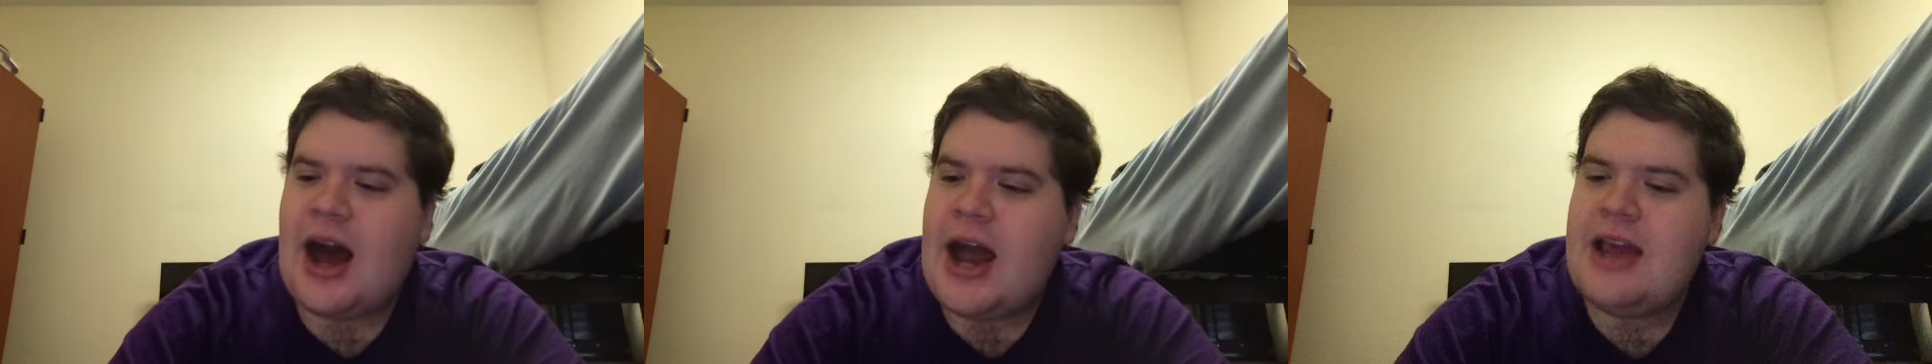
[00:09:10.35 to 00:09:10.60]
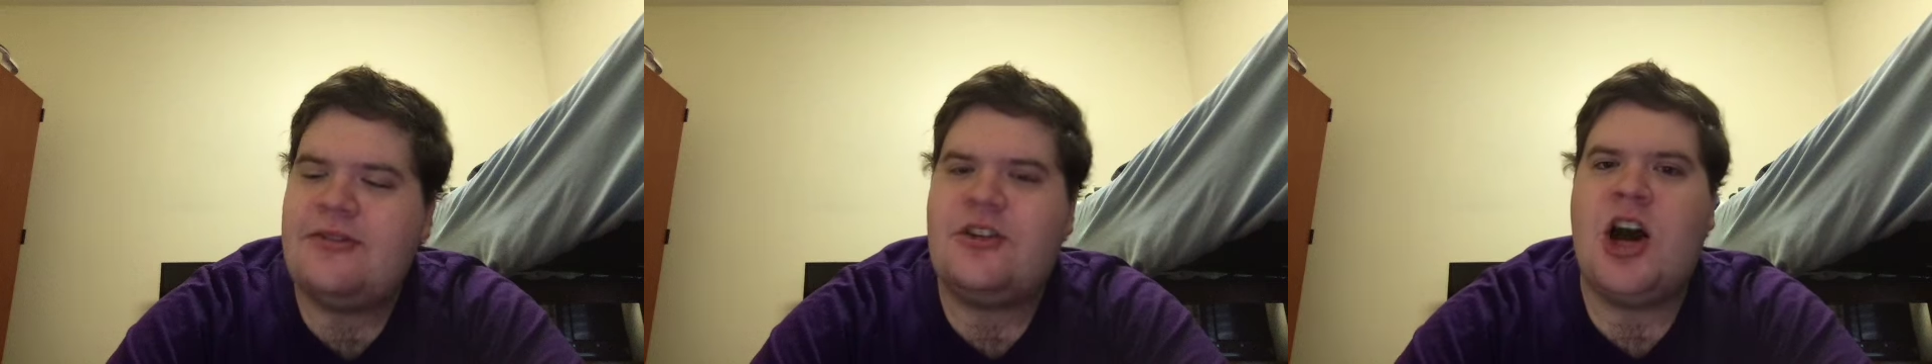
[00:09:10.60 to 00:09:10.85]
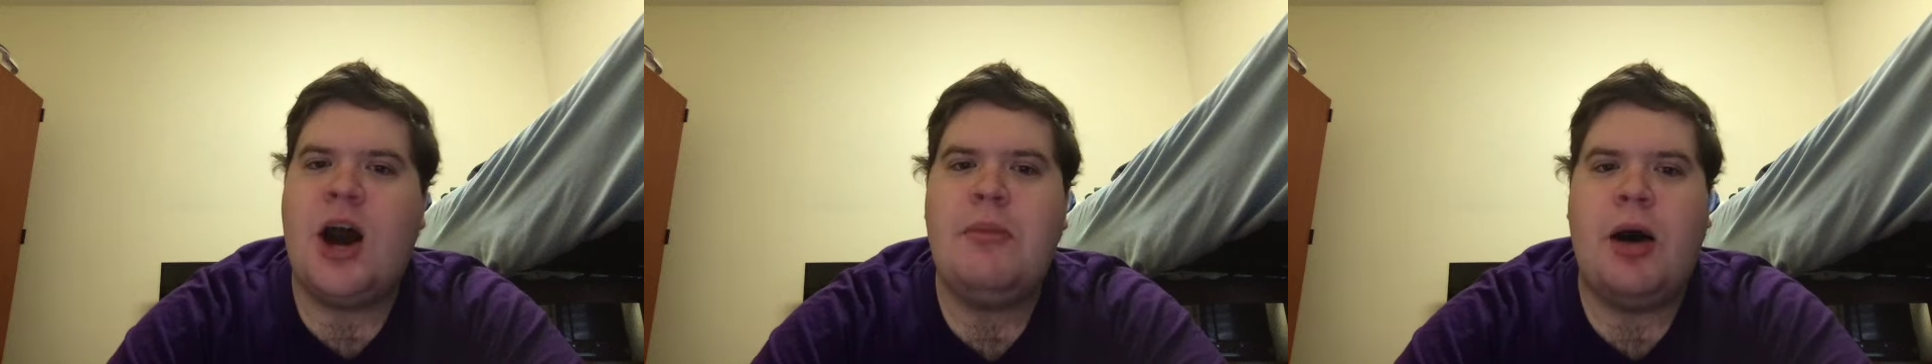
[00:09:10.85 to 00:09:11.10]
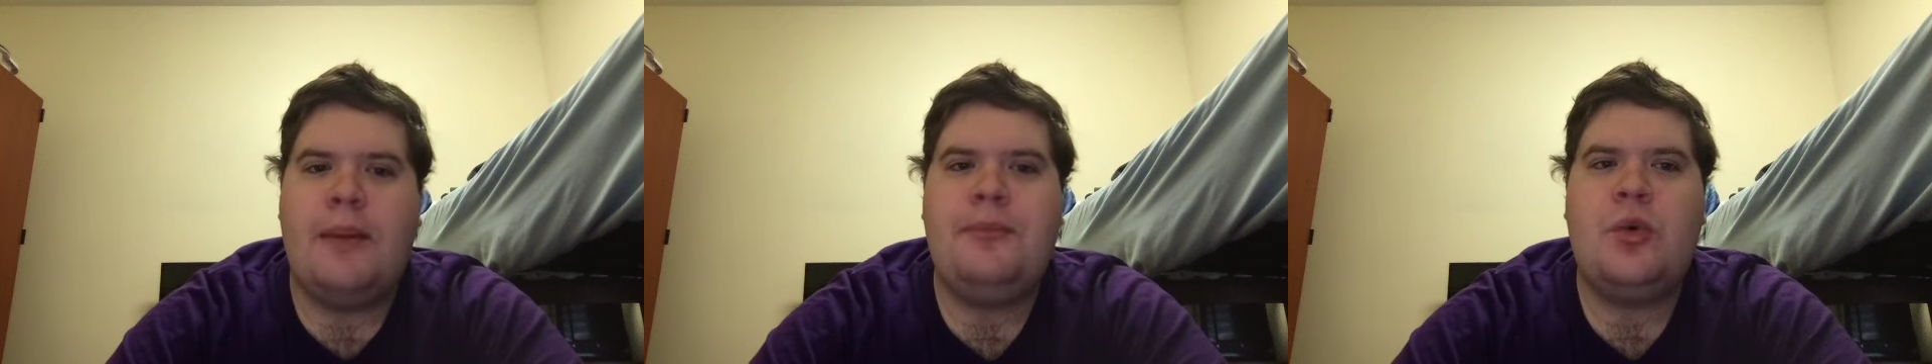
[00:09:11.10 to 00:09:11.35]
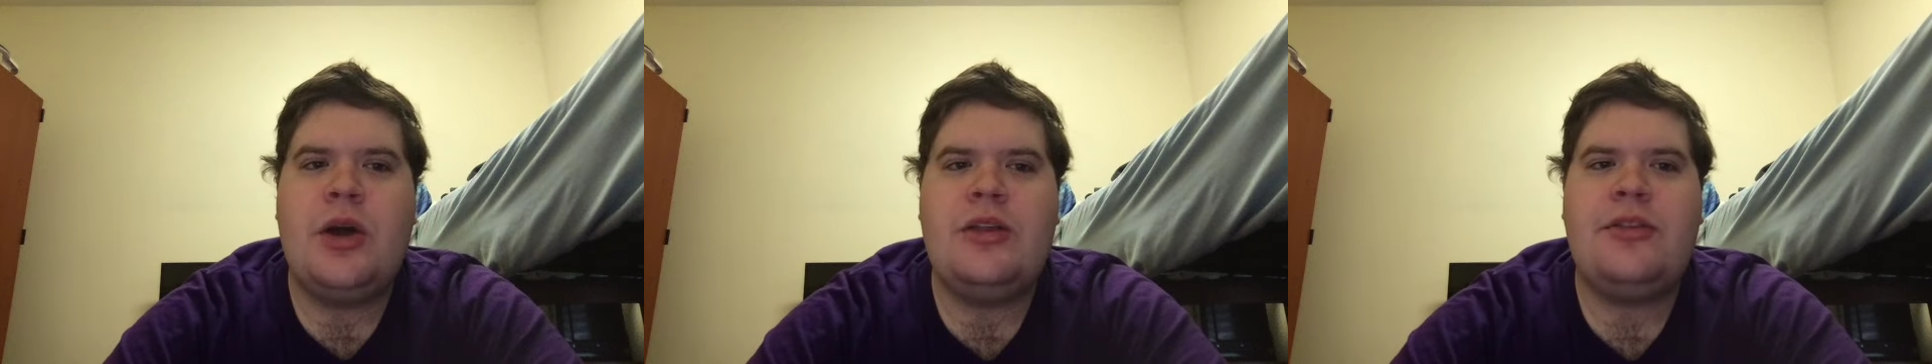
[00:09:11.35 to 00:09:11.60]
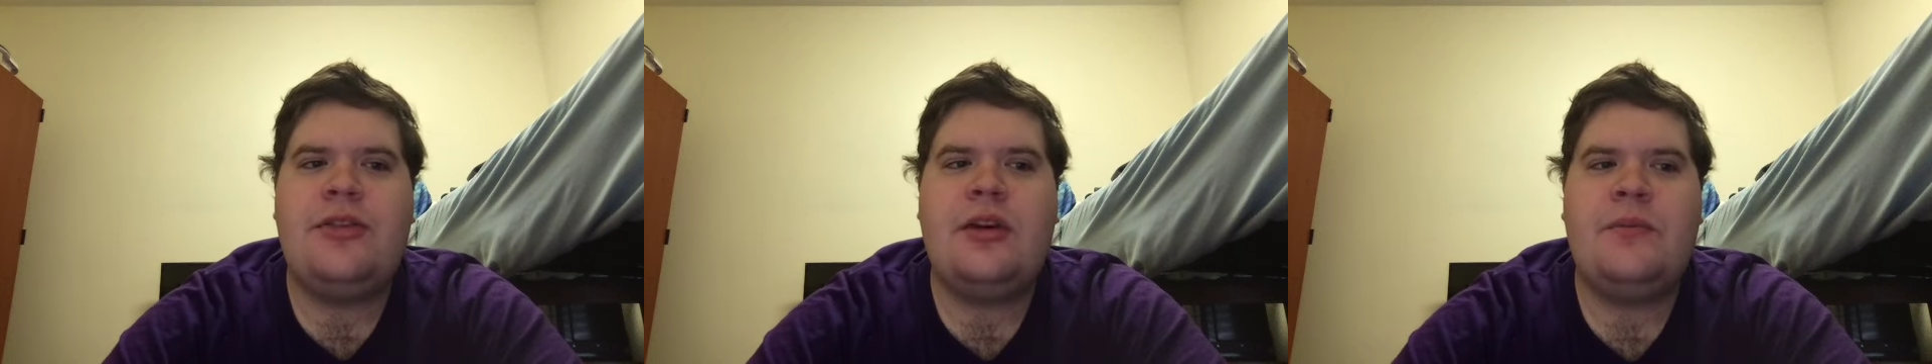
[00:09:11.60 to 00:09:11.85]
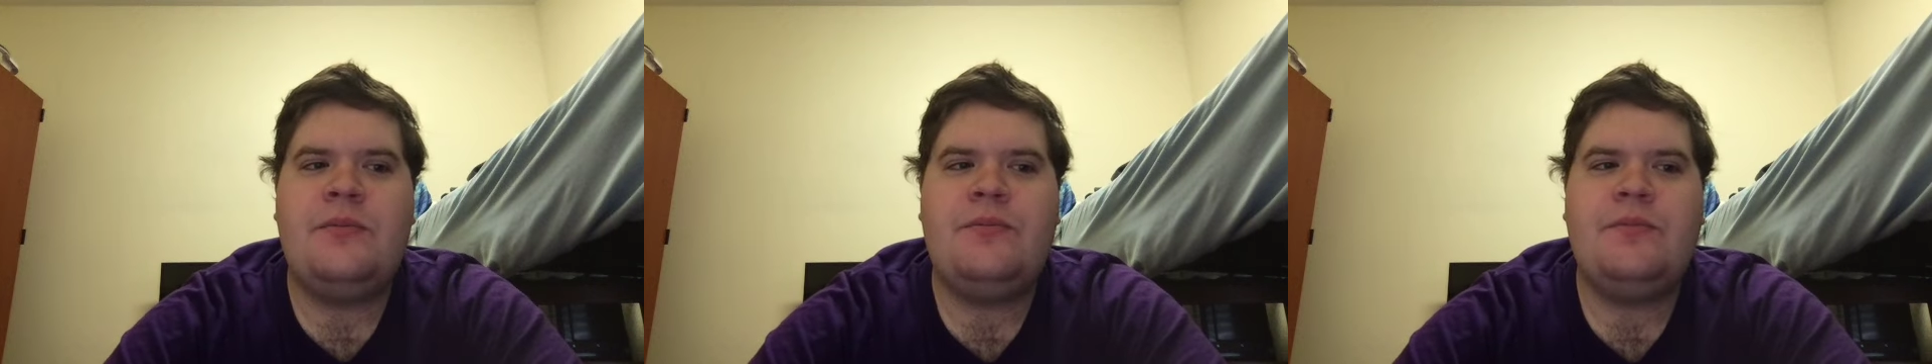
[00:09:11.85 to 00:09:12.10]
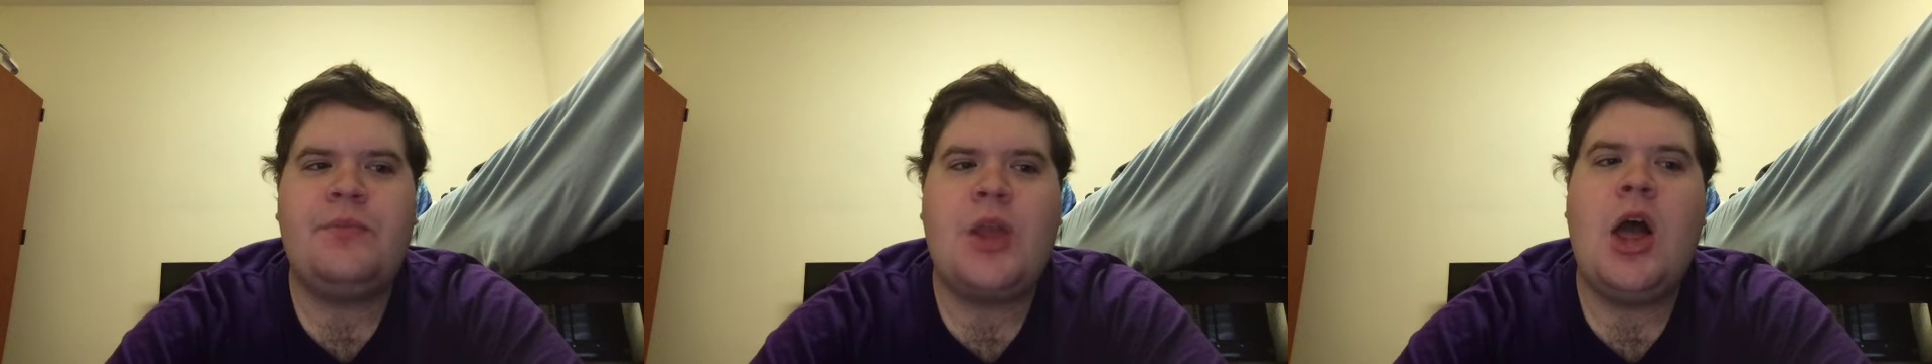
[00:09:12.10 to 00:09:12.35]
I have come up with,
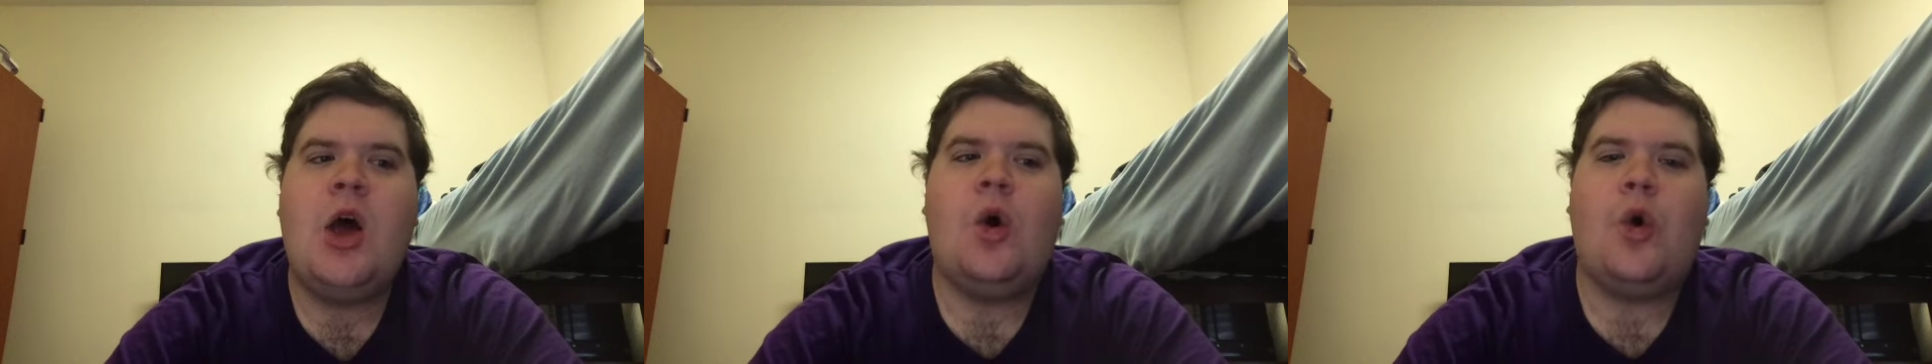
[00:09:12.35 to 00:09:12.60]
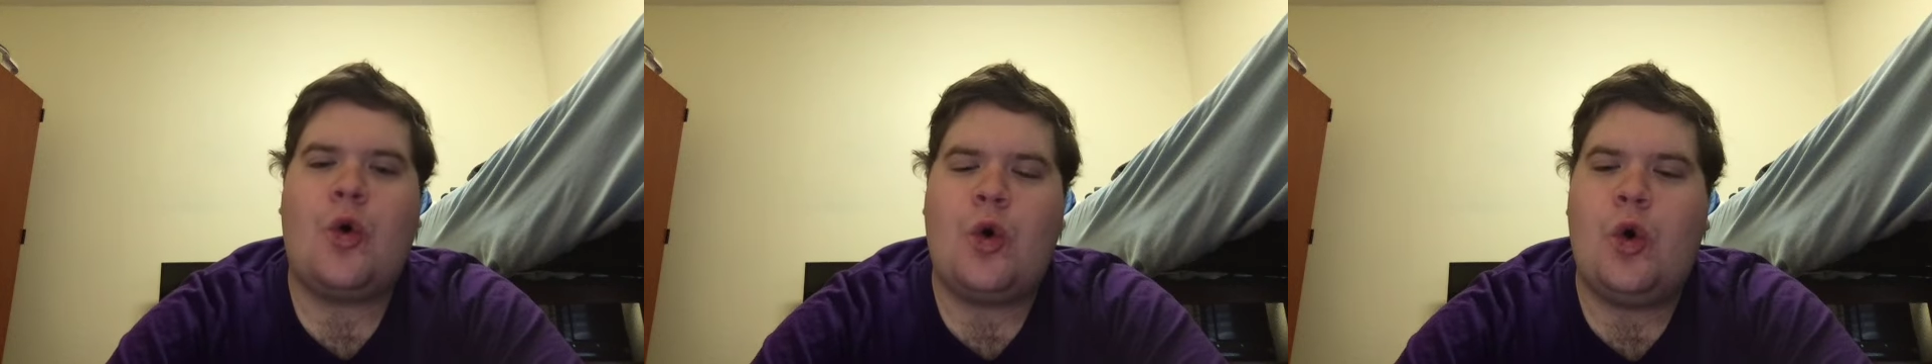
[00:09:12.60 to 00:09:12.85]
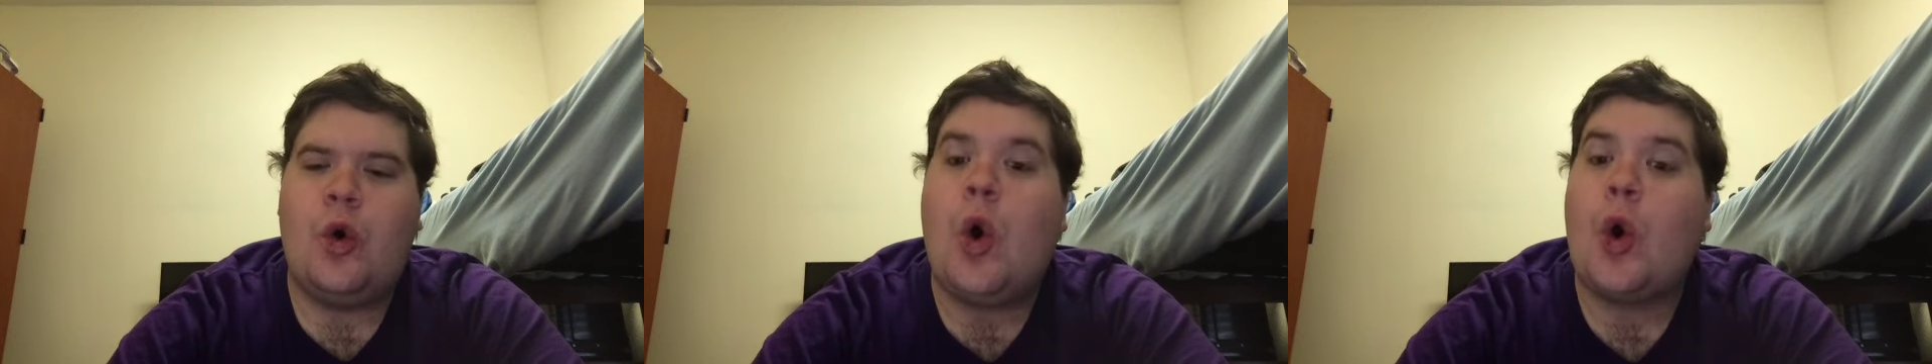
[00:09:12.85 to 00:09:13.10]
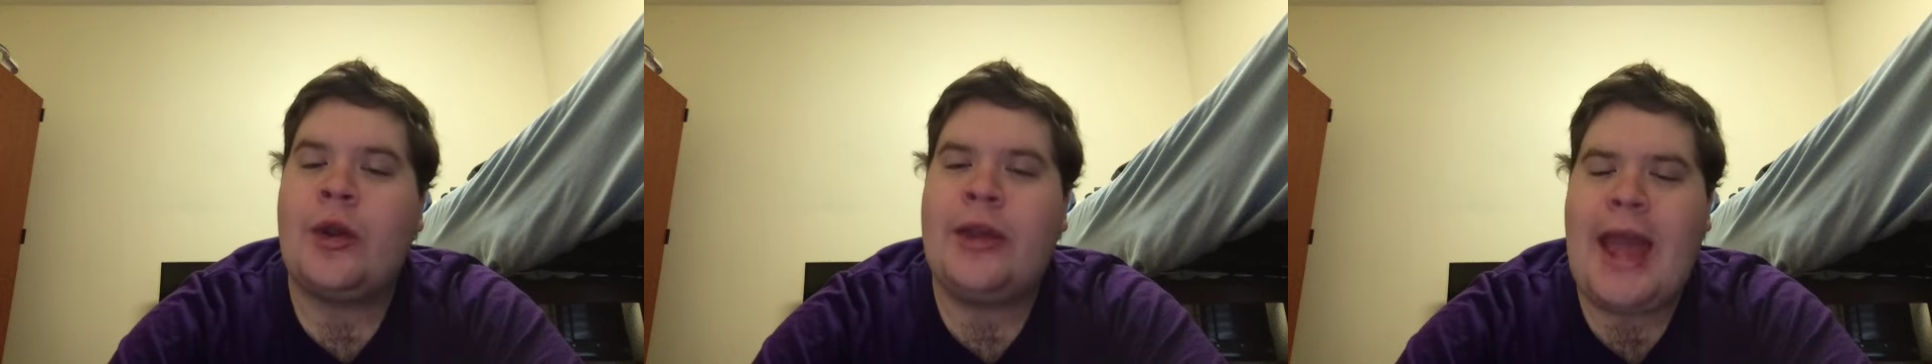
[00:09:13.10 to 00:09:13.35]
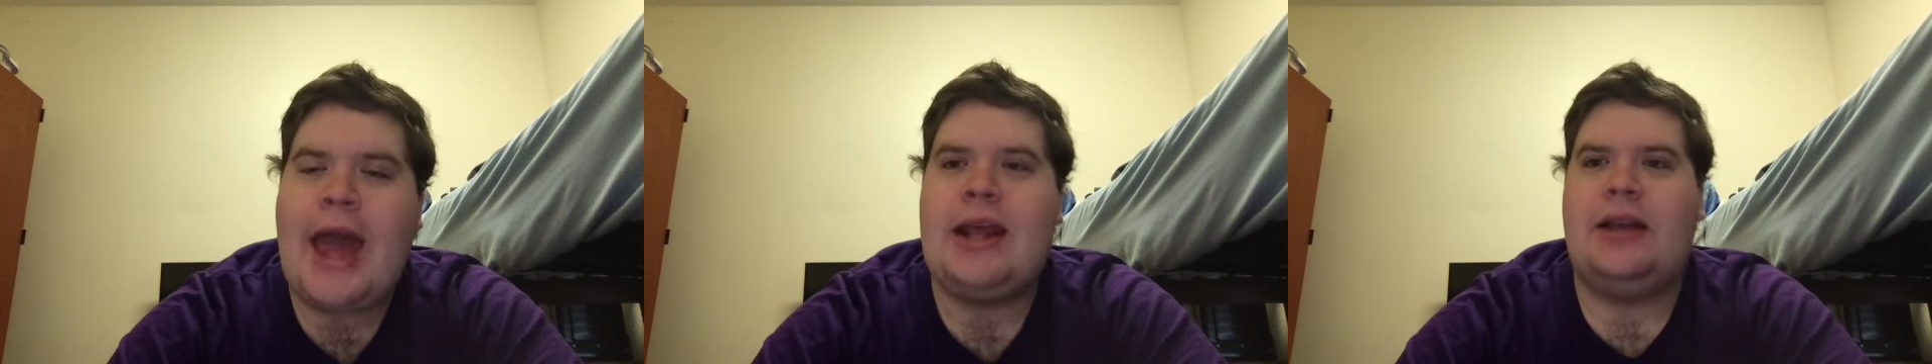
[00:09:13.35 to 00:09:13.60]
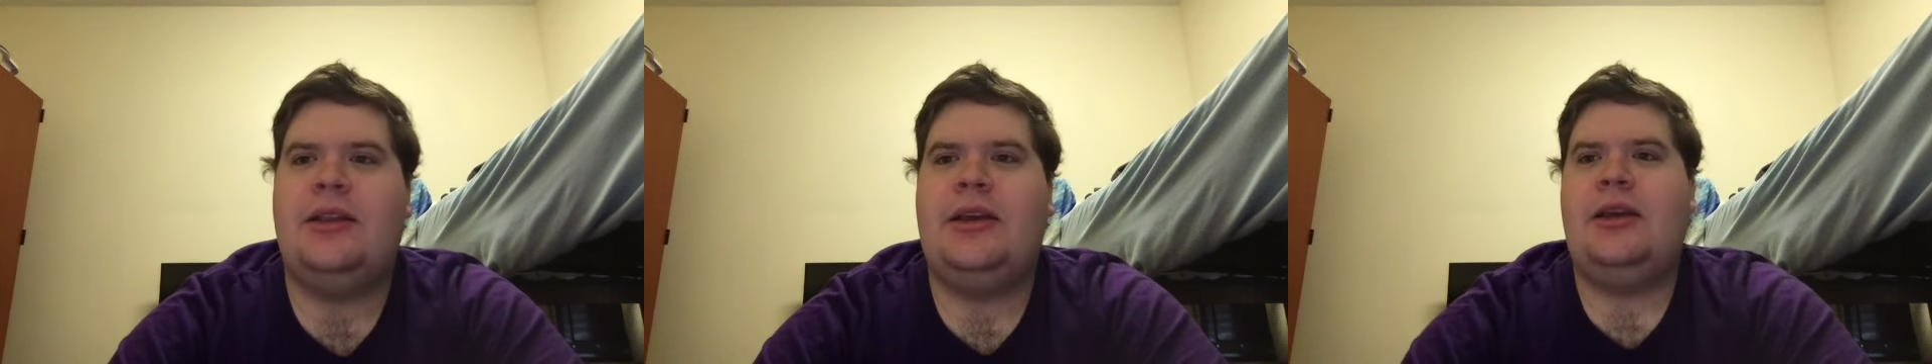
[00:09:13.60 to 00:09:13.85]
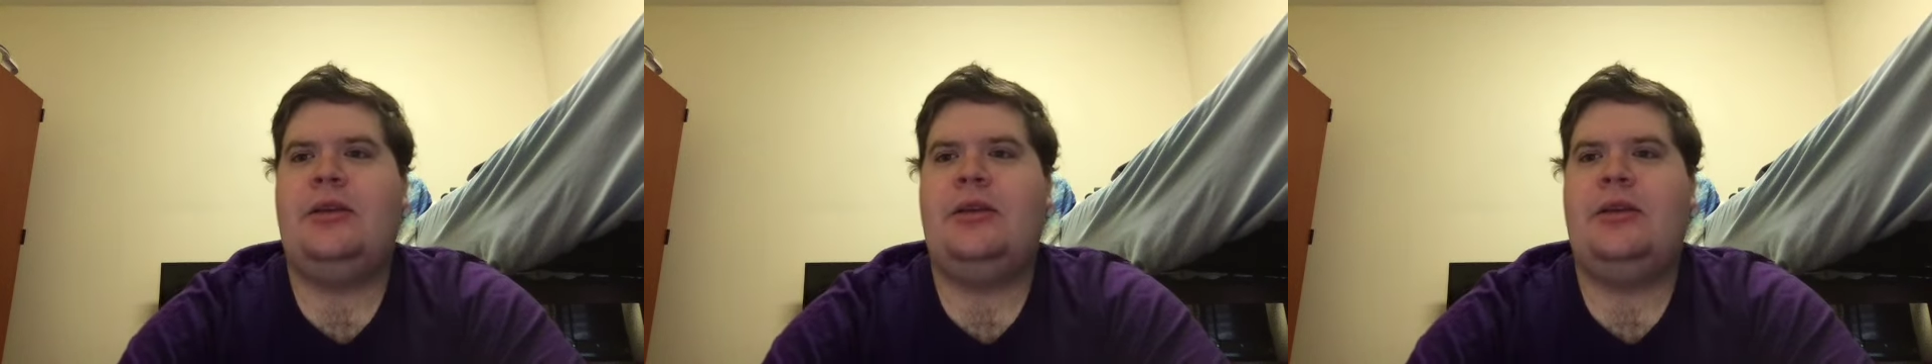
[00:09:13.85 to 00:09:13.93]
or organically.